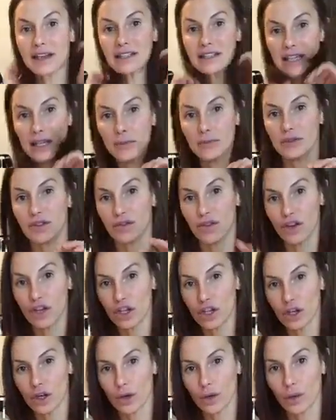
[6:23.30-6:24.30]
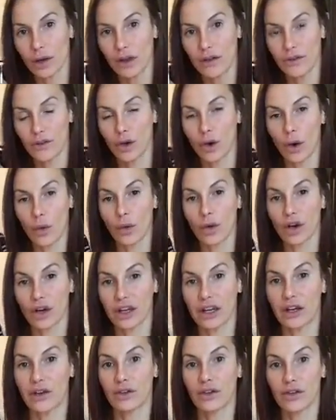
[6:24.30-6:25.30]
tips for you if you're
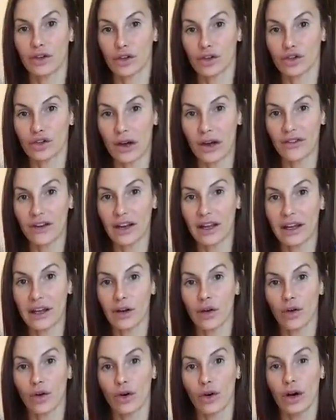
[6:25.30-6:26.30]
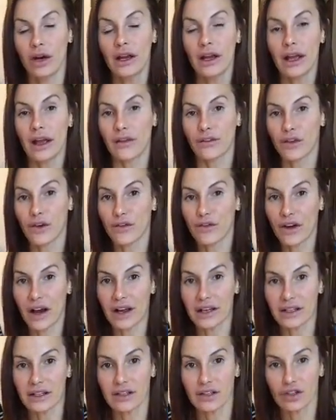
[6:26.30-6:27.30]
working or if you're traveling or if you're
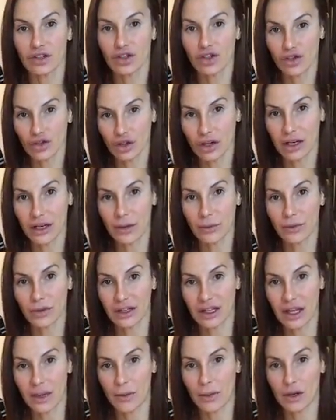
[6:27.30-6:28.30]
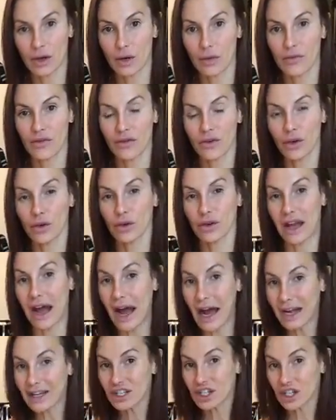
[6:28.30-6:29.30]
finding you're struggling with keeping your food.
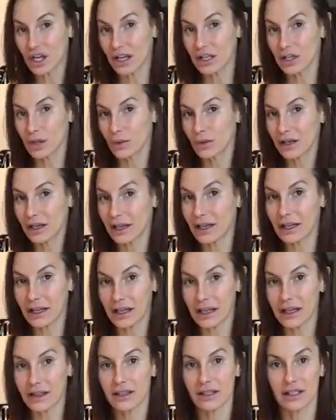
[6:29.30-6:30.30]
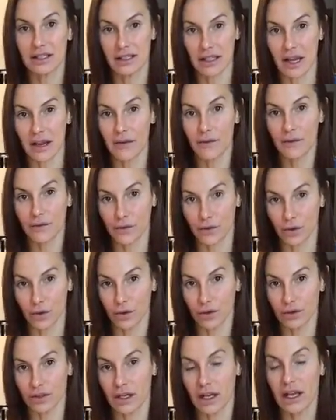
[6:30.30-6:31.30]
I genuinely eat the same
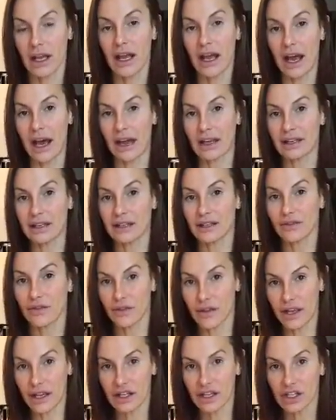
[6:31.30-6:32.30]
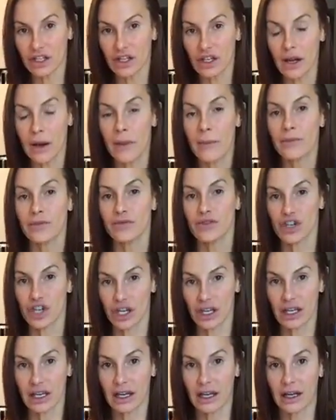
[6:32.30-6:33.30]
food. I eat fish,
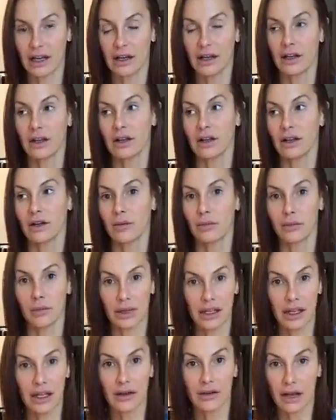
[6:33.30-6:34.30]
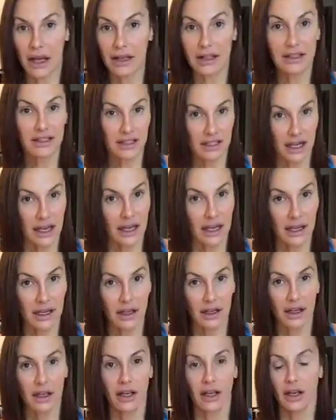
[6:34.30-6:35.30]
chicken, meat like
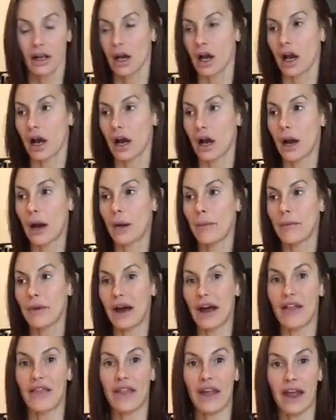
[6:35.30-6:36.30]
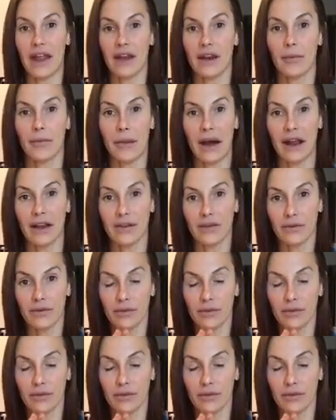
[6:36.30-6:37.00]
steak, and then my